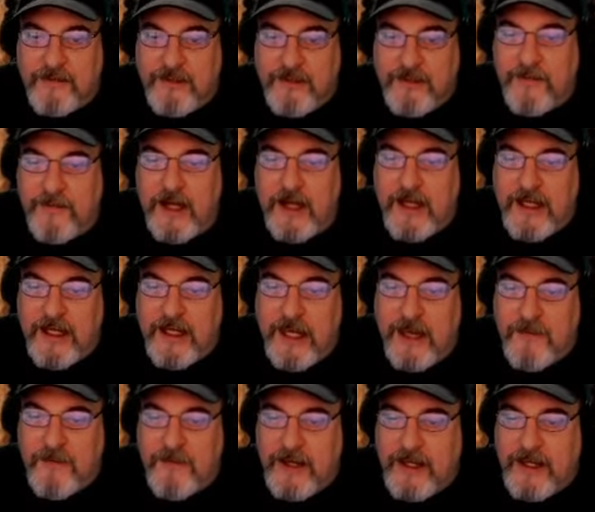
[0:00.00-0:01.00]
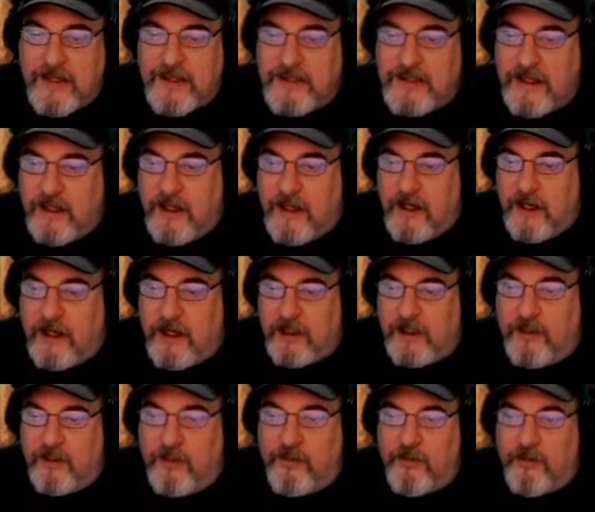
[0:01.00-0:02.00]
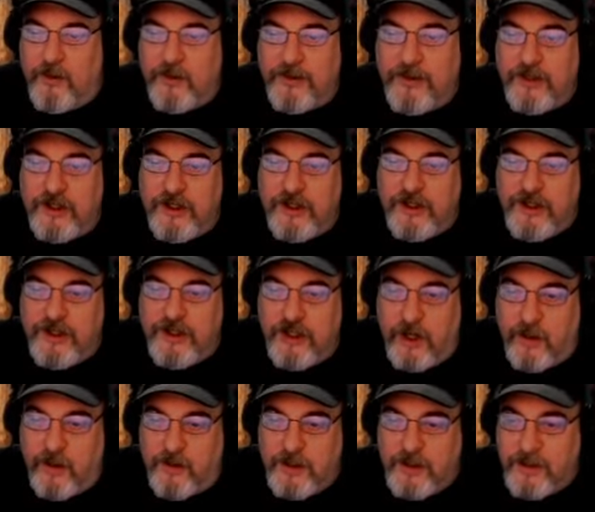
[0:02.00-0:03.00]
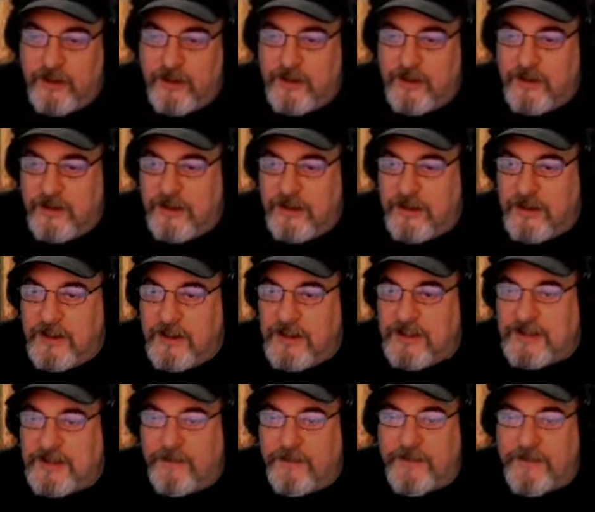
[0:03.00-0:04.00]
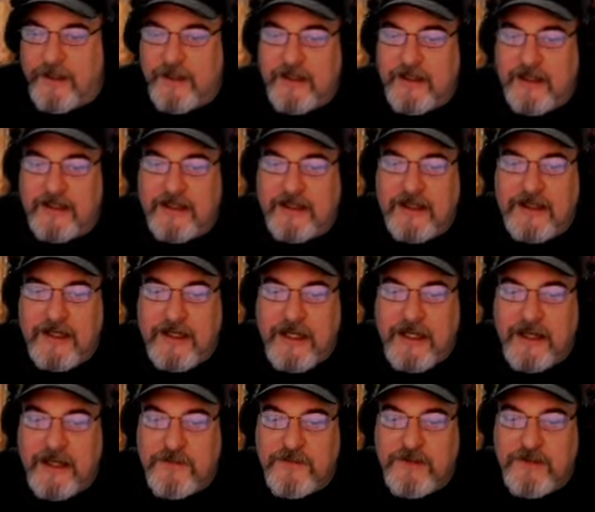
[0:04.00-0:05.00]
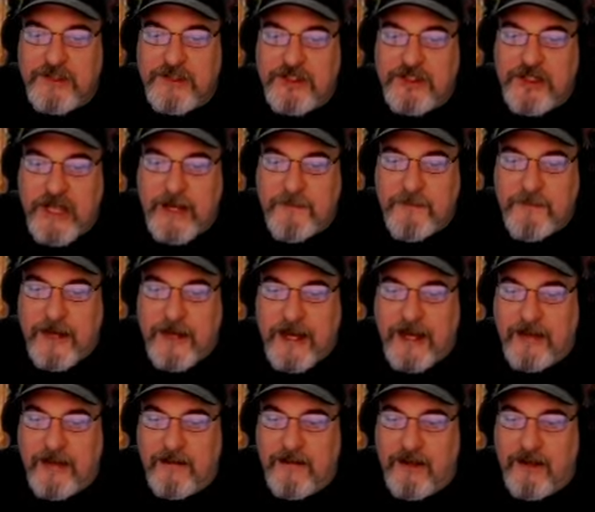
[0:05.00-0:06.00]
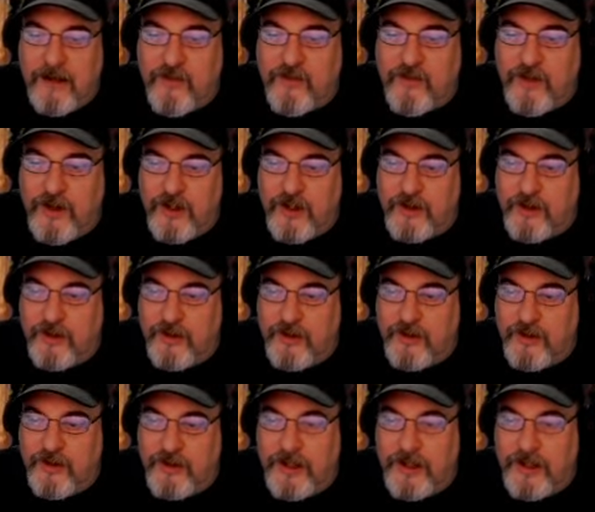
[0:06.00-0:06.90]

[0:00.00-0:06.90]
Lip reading: So many campaigns are little more than a joke, something that the DMs jape at and ridicule,